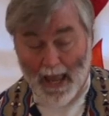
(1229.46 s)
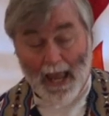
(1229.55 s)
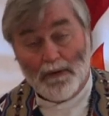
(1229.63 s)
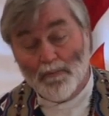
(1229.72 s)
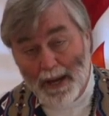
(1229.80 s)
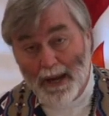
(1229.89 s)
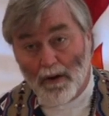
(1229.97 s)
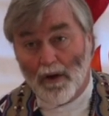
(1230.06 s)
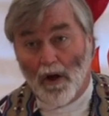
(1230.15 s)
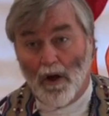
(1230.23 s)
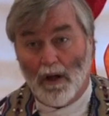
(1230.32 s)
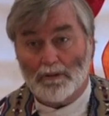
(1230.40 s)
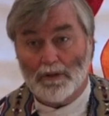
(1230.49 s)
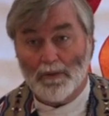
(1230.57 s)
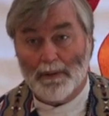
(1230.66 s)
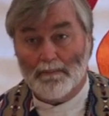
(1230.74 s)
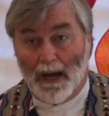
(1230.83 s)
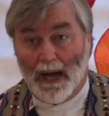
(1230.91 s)
And we are called to
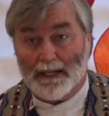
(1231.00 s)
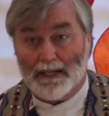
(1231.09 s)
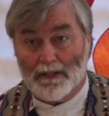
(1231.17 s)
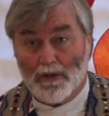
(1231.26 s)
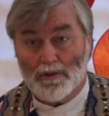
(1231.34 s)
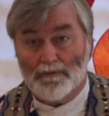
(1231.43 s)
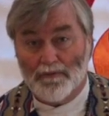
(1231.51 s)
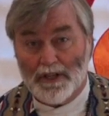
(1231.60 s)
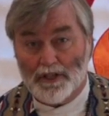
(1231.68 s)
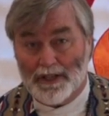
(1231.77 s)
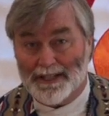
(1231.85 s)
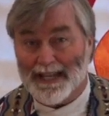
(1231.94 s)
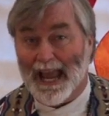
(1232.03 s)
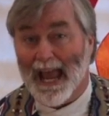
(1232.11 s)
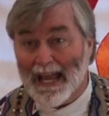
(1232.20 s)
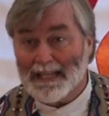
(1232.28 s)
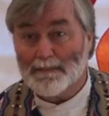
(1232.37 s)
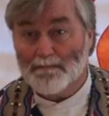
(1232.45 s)
embody those visions
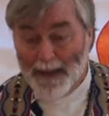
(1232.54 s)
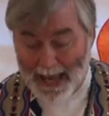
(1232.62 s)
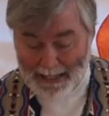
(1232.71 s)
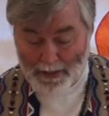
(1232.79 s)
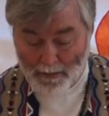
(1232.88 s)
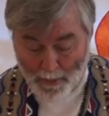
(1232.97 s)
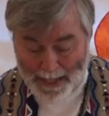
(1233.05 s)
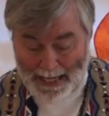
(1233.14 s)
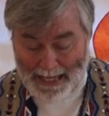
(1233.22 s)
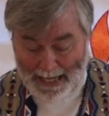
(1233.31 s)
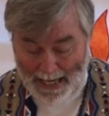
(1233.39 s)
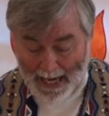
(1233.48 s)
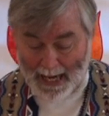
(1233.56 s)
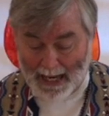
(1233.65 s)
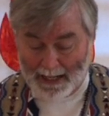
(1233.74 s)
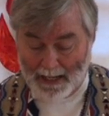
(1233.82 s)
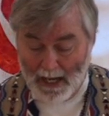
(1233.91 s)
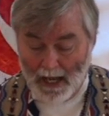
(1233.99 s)
as best we
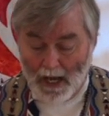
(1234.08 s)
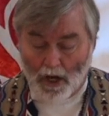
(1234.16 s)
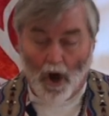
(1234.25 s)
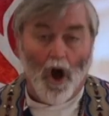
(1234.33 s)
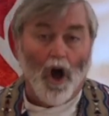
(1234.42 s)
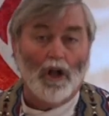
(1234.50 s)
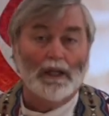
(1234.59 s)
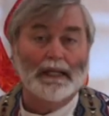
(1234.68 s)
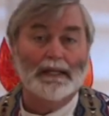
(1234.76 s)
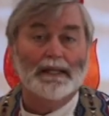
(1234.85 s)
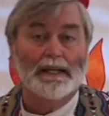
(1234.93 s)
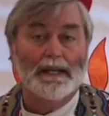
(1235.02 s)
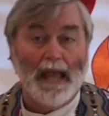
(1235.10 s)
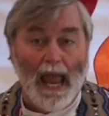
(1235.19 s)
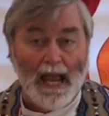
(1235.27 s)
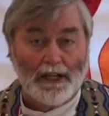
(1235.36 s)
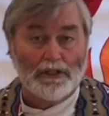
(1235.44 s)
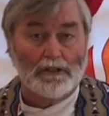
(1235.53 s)
can, calling the
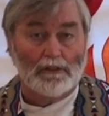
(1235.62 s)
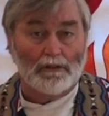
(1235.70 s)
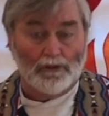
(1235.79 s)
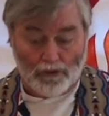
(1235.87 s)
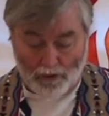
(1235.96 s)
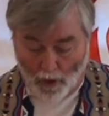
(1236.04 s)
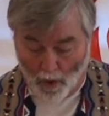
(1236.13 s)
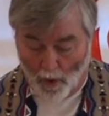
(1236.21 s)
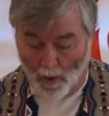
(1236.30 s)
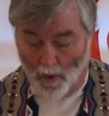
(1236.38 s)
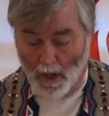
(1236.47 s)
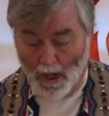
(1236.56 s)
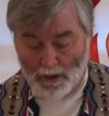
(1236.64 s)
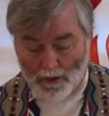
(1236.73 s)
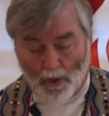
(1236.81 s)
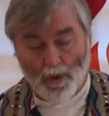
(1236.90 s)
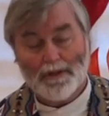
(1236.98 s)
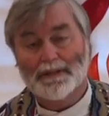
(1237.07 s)
national soul
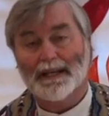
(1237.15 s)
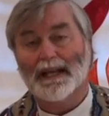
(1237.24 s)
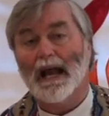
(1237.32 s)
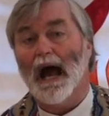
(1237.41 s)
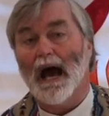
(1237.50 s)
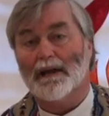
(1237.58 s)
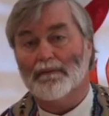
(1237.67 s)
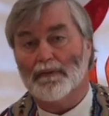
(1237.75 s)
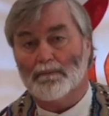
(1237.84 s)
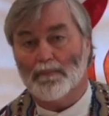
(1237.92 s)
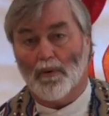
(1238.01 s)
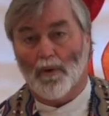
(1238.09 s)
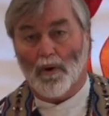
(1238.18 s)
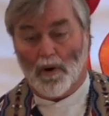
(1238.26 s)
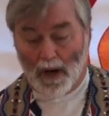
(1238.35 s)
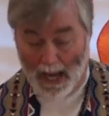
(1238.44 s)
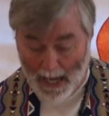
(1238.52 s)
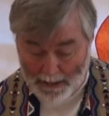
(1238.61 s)
towards the God of the
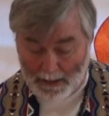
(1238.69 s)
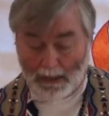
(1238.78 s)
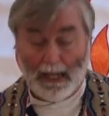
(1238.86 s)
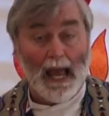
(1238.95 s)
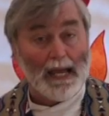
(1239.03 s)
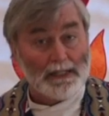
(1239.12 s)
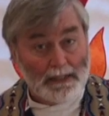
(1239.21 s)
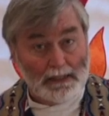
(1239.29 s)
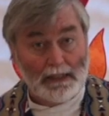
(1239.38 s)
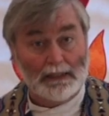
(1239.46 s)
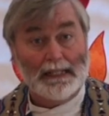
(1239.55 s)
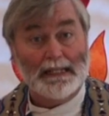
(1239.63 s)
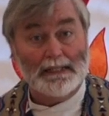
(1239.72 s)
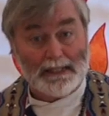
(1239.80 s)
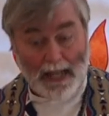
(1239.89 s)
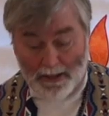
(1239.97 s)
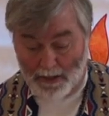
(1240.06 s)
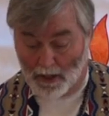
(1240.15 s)
poor and the last and the least
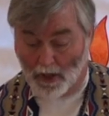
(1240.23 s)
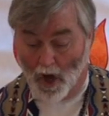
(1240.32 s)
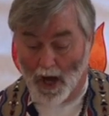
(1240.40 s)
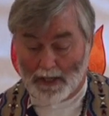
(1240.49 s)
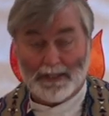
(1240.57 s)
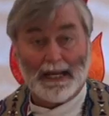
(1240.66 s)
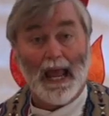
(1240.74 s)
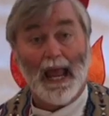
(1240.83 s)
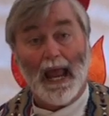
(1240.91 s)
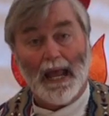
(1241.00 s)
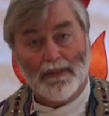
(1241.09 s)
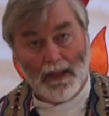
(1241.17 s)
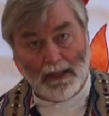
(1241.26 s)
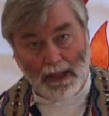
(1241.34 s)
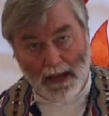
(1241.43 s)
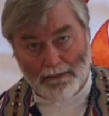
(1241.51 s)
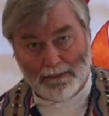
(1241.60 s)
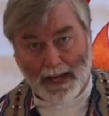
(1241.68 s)
and the lost and the
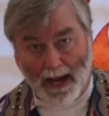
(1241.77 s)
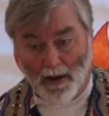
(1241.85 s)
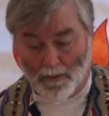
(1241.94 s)
left out.